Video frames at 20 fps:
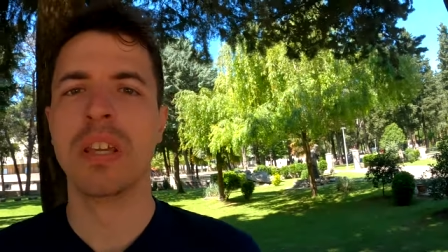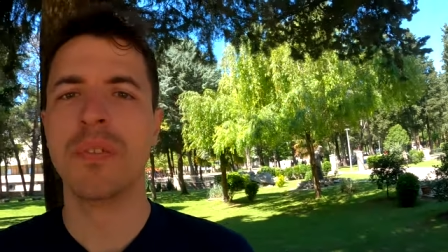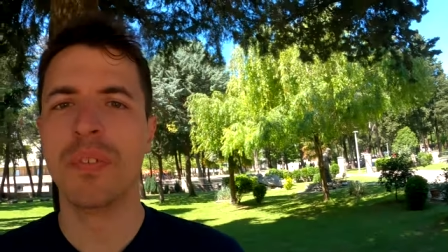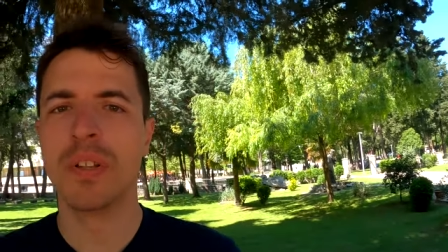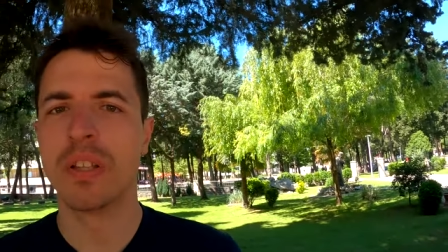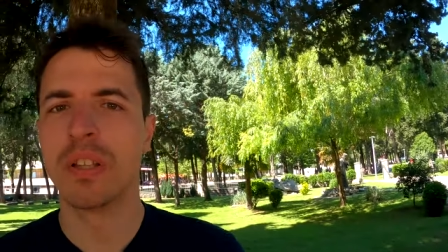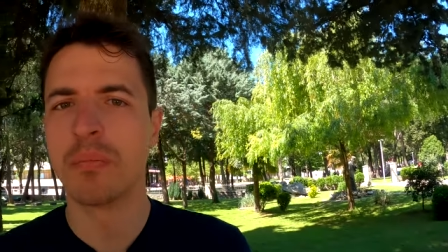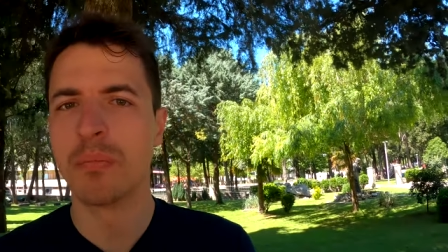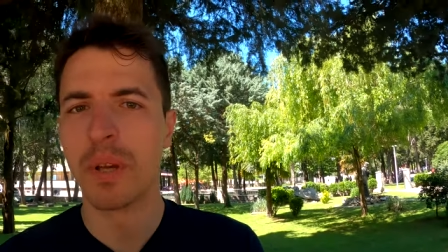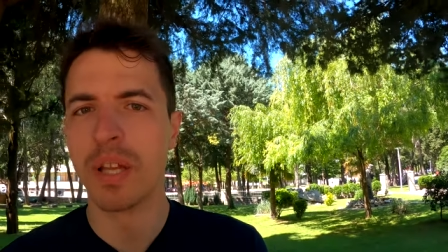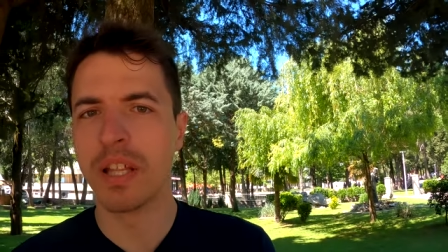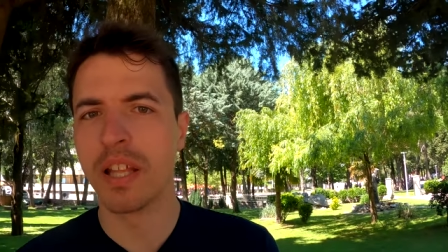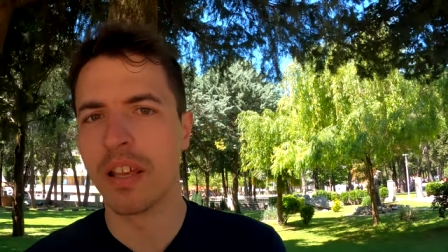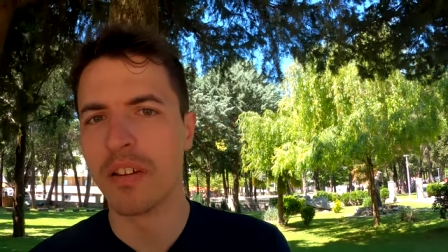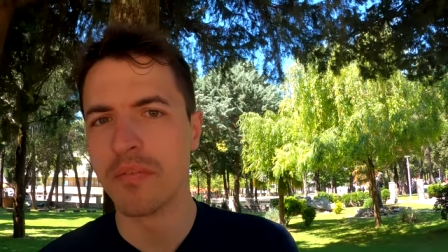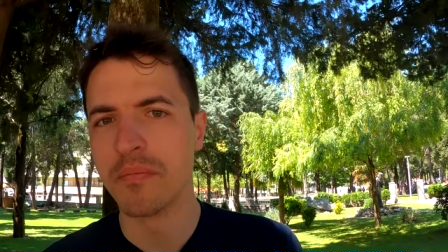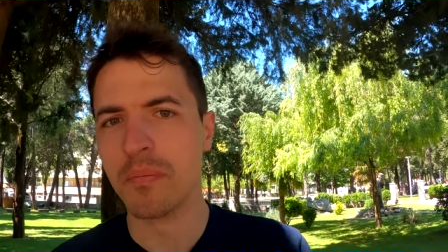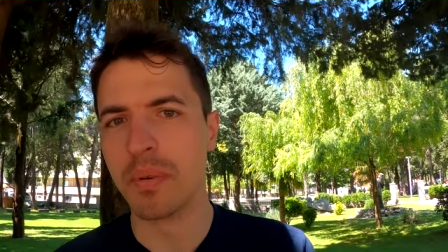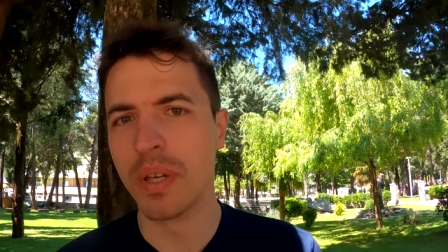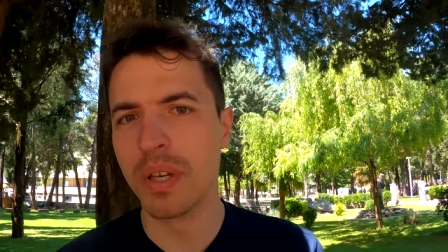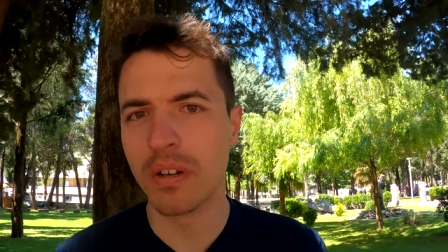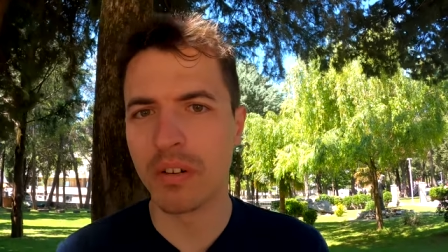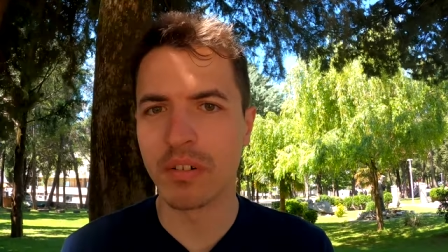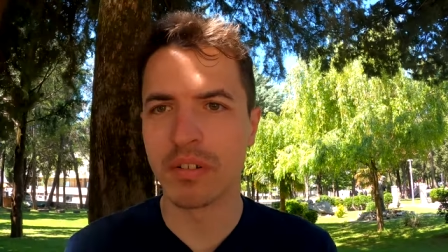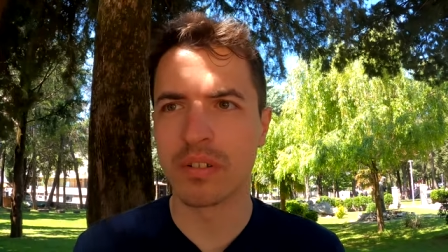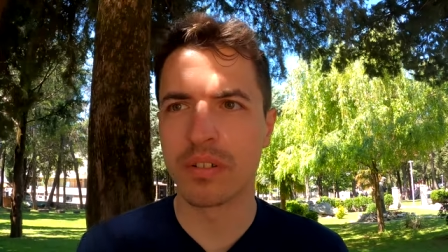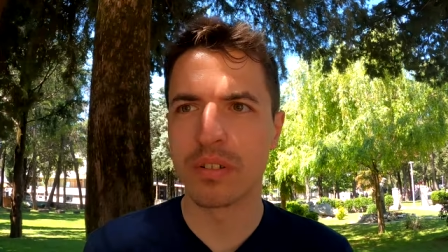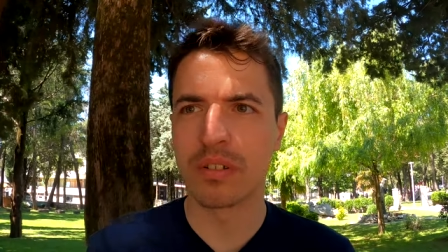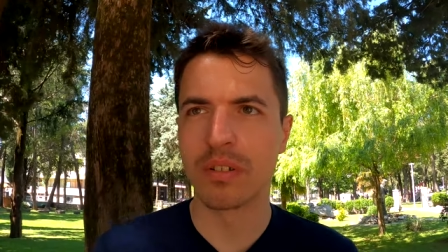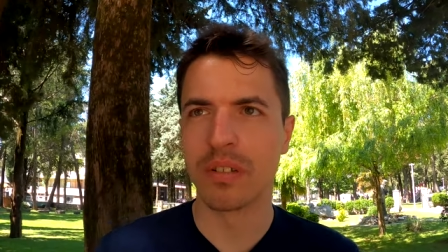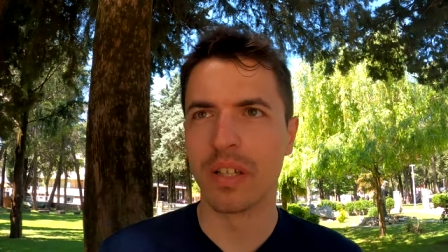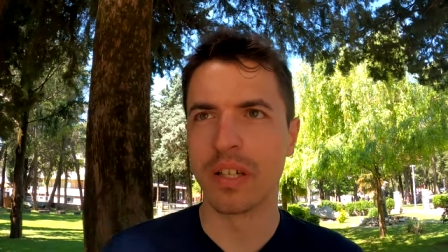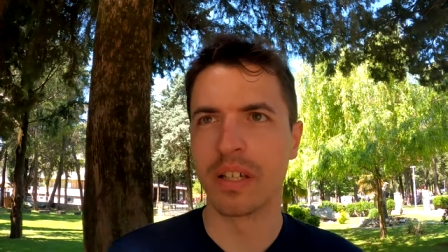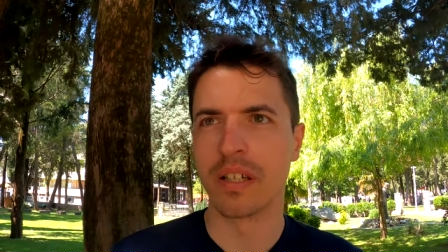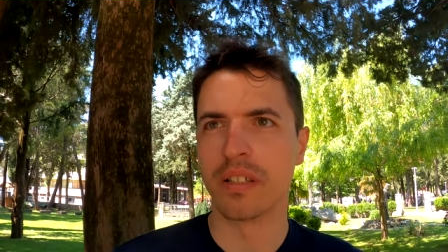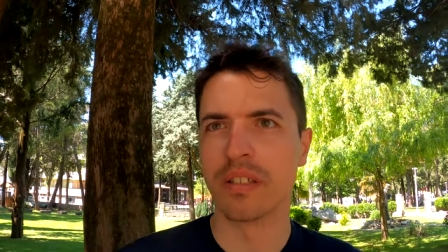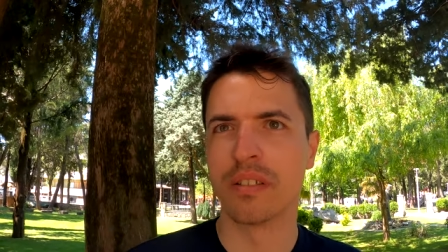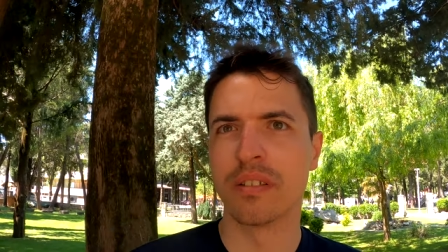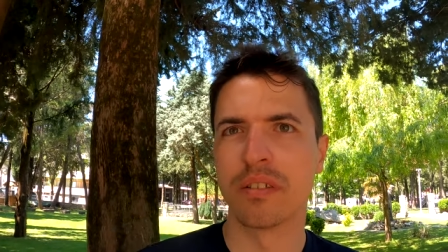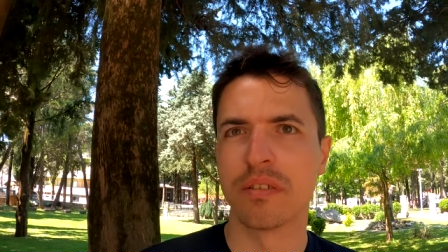Even the men have beards,
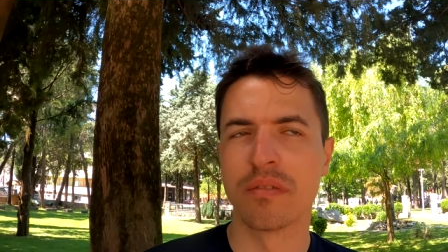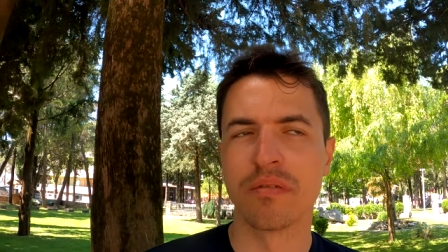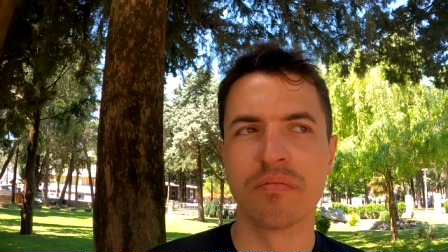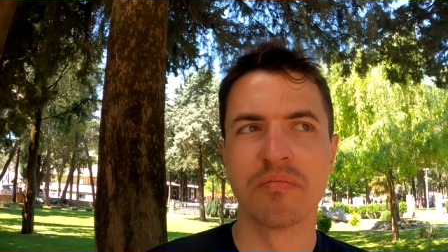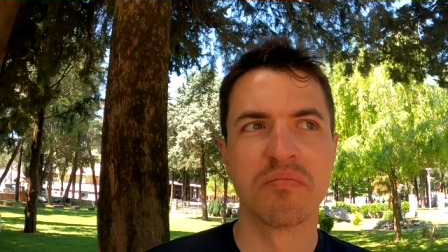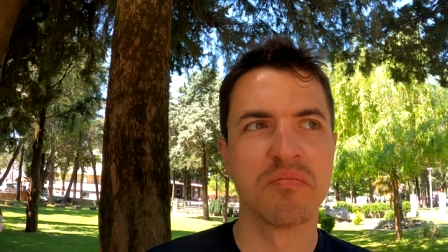like it's...